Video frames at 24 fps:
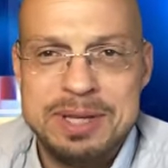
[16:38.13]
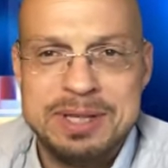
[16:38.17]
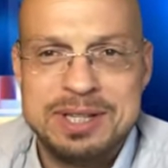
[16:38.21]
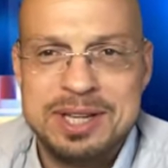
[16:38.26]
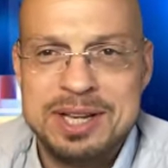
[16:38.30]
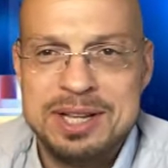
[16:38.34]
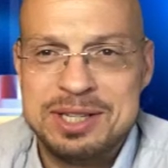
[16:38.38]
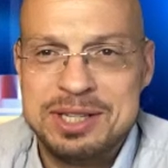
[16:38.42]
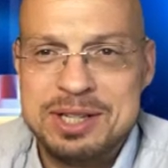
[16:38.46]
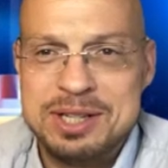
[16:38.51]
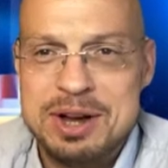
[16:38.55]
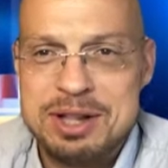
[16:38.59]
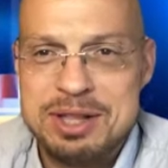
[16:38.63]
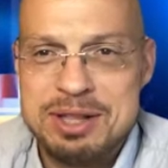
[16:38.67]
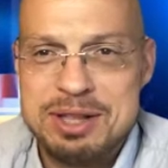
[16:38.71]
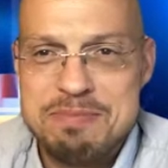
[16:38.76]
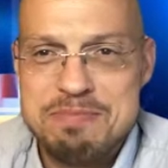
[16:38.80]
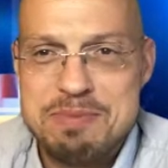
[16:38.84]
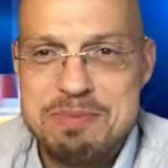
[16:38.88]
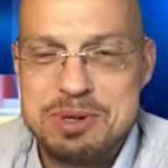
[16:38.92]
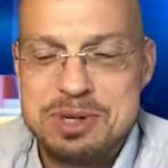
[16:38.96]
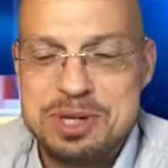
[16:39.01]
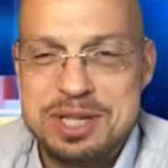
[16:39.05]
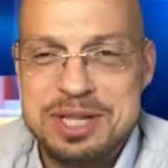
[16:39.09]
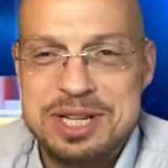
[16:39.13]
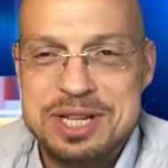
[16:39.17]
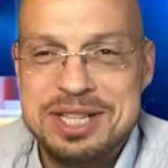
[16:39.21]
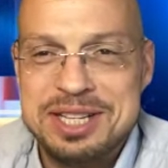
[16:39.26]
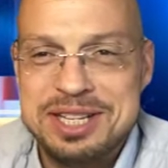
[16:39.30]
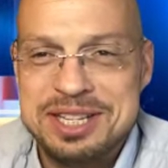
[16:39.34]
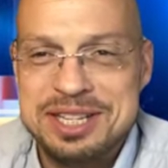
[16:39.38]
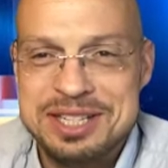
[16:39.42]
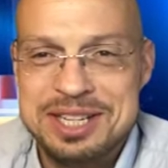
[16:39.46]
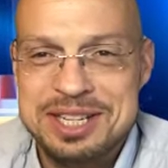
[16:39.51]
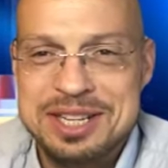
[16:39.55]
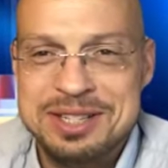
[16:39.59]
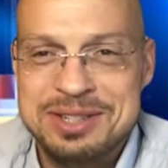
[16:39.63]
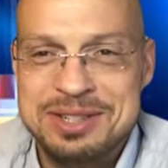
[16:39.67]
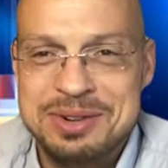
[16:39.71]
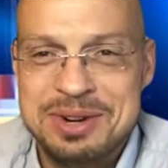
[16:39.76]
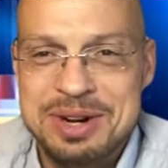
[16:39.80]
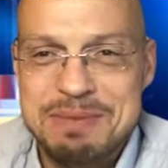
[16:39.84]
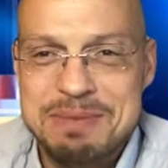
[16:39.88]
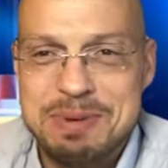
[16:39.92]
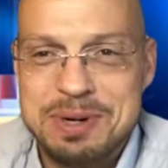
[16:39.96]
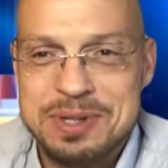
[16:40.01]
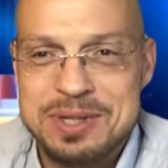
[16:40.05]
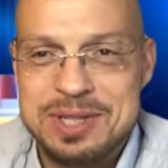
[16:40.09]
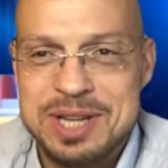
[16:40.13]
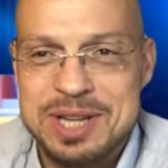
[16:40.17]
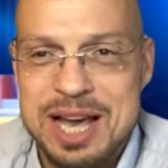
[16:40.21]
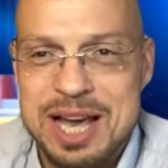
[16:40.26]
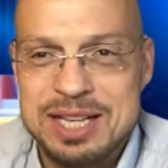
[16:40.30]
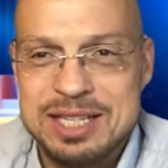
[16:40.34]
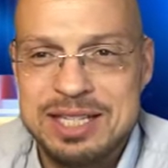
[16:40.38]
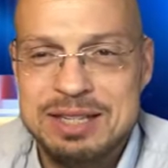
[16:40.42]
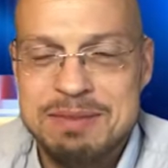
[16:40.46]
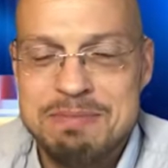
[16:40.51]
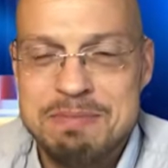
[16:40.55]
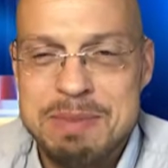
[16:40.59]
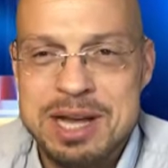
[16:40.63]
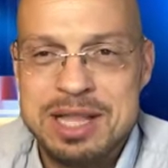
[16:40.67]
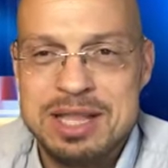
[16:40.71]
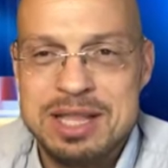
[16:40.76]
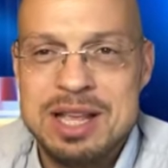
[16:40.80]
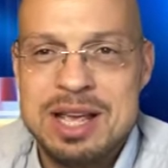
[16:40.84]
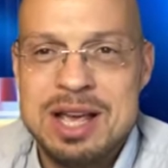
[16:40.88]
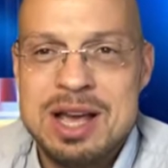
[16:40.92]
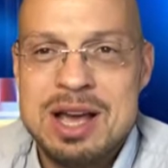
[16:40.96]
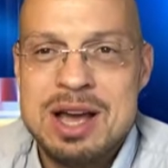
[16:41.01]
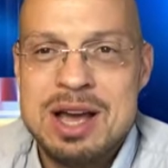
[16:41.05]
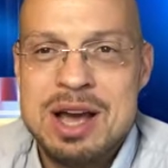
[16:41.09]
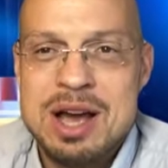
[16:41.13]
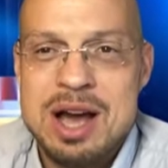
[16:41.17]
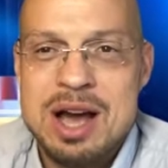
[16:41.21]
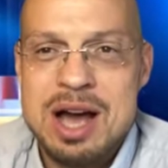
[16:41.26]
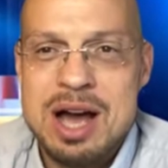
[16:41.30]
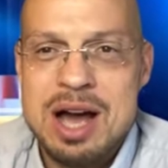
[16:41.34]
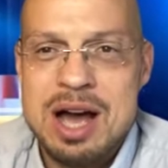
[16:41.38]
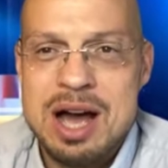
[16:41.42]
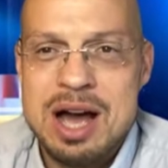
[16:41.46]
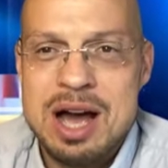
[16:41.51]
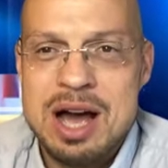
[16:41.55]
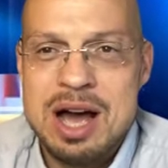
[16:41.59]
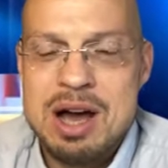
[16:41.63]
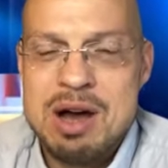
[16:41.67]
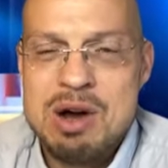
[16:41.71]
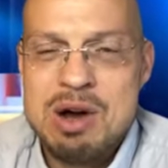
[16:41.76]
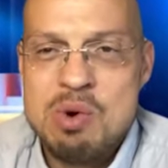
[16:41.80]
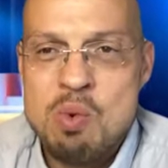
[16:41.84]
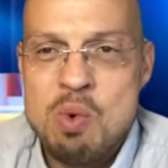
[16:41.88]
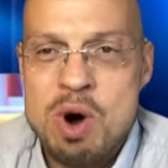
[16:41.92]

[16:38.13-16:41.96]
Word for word: It's it's not important that is is really precise, but uh,